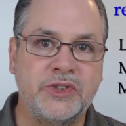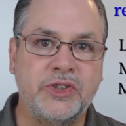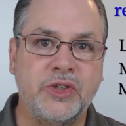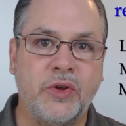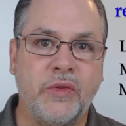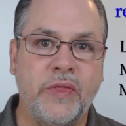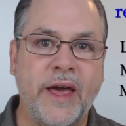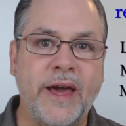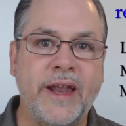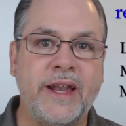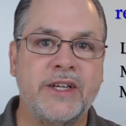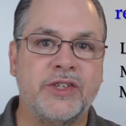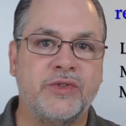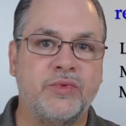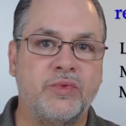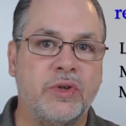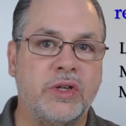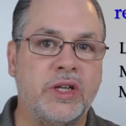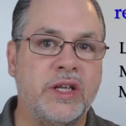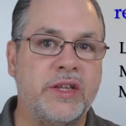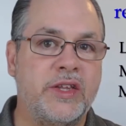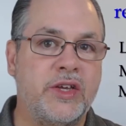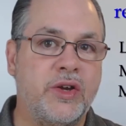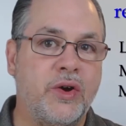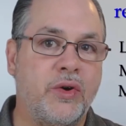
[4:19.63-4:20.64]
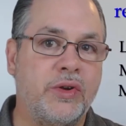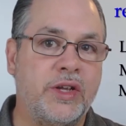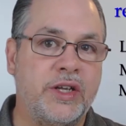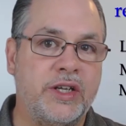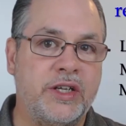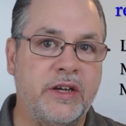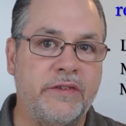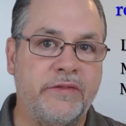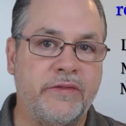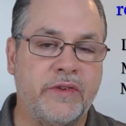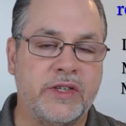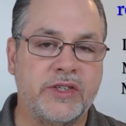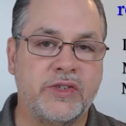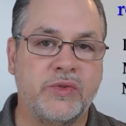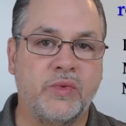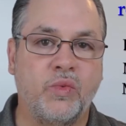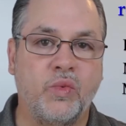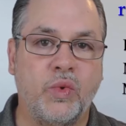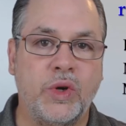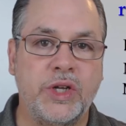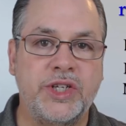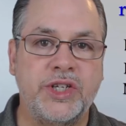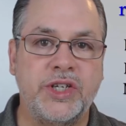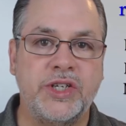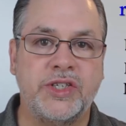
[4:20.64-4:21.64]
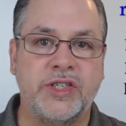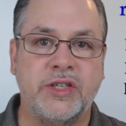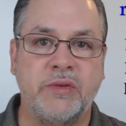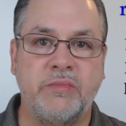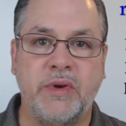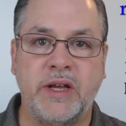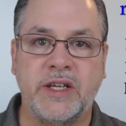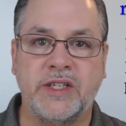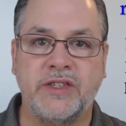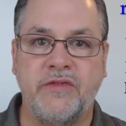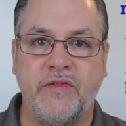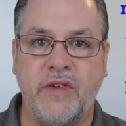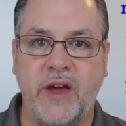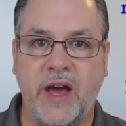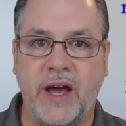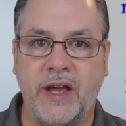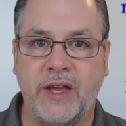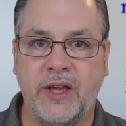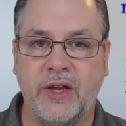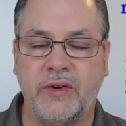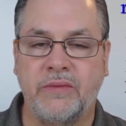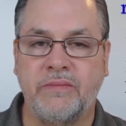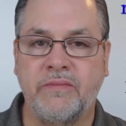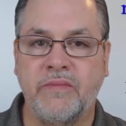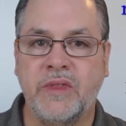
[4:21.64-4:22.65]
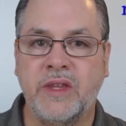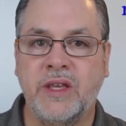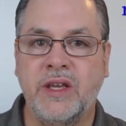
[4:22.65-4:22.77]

So that is really the only difference, which is the best value.